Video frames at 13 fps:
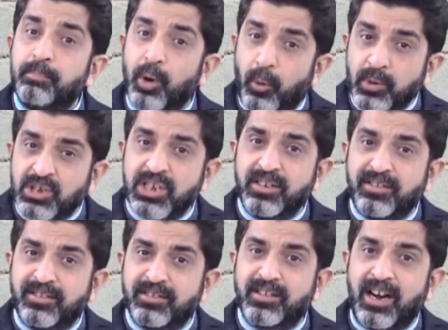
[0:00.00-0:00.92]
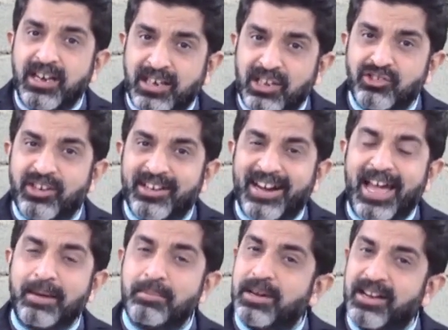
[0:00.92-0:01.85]
provisions, contingent
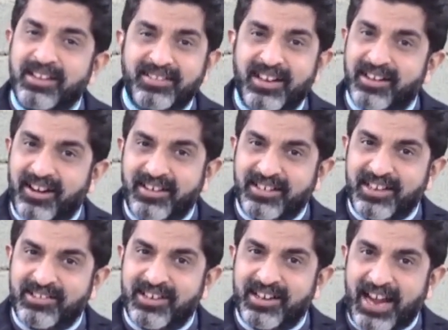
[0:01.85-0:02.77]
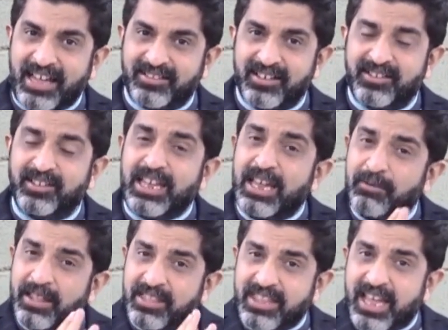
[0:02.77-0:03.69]
liabilities and contingent assets,
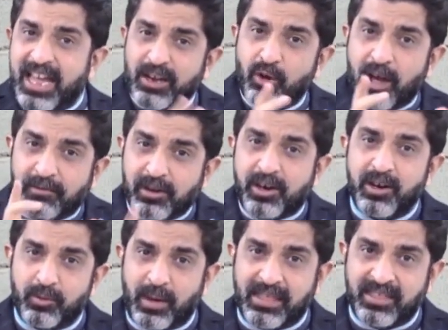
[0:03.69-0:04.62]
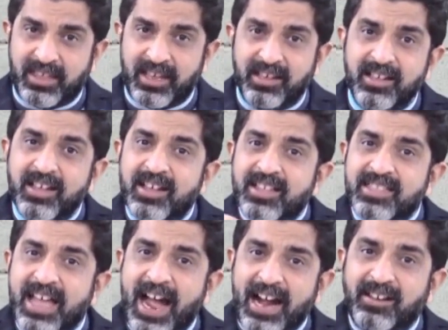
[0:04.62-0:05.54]
even there you have learnt one thing,
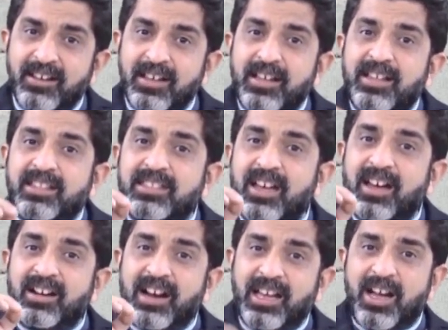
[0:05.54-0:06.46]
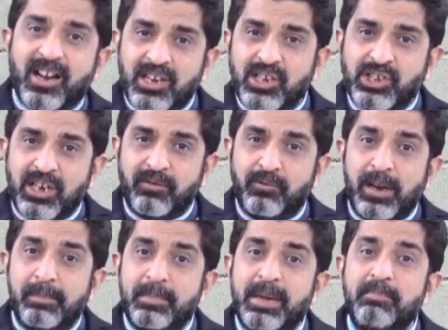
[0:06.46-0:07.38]
that the recognition
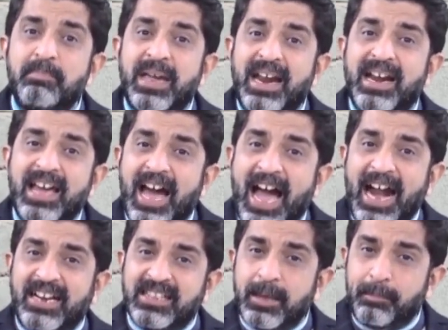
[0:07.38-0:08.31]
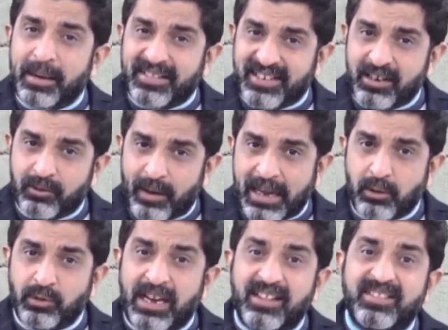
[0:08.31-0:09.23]
will be made at the present
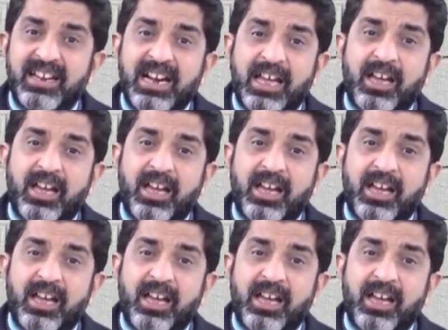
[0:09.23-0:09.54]
value. That is, the